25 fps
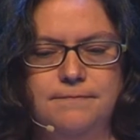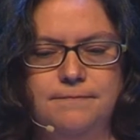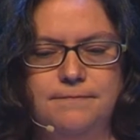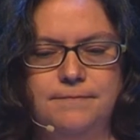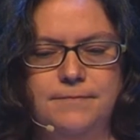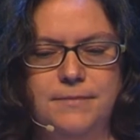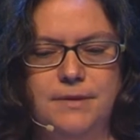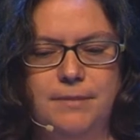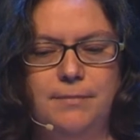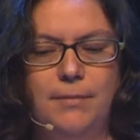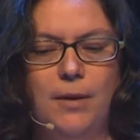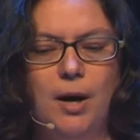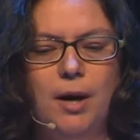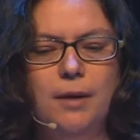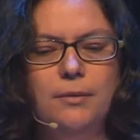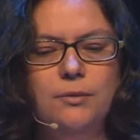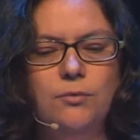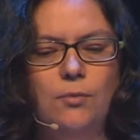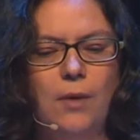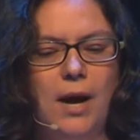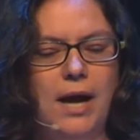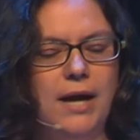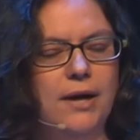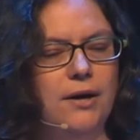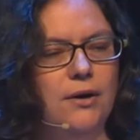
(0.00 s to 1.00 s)
The barbed
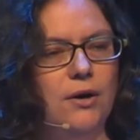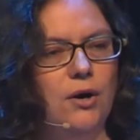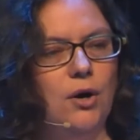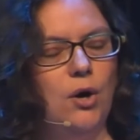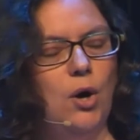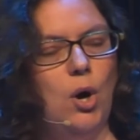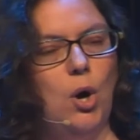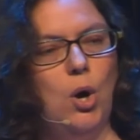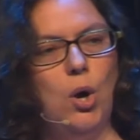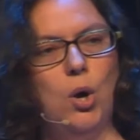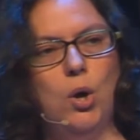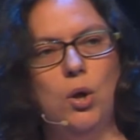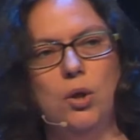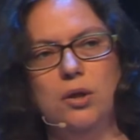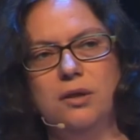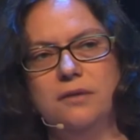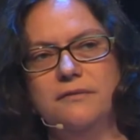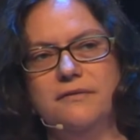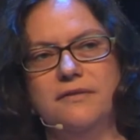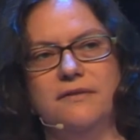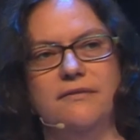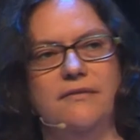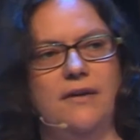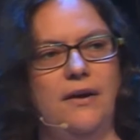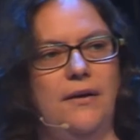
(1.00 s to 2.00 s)
wire are all
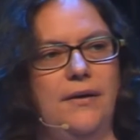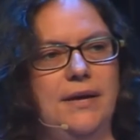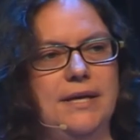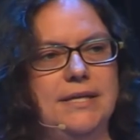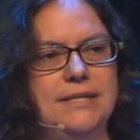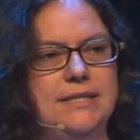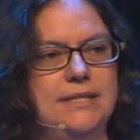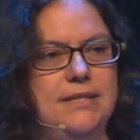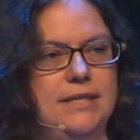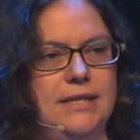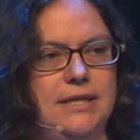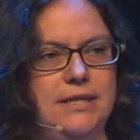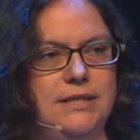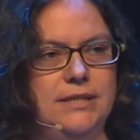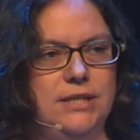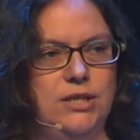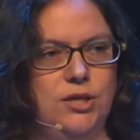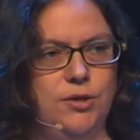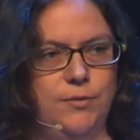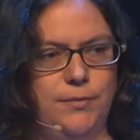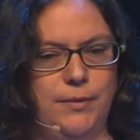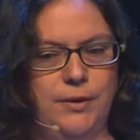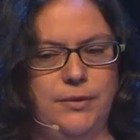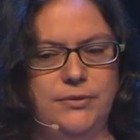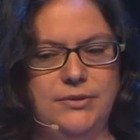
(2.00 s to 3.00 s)
of the various things in
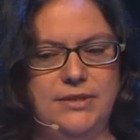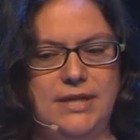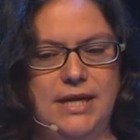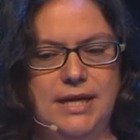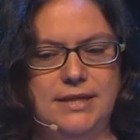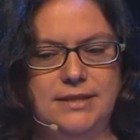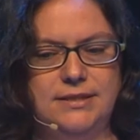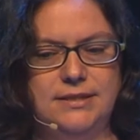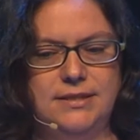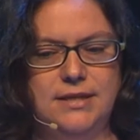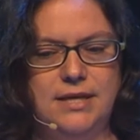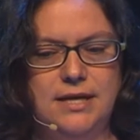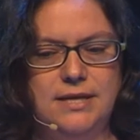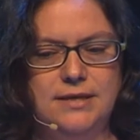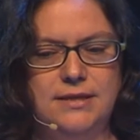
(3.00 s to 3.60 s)
your process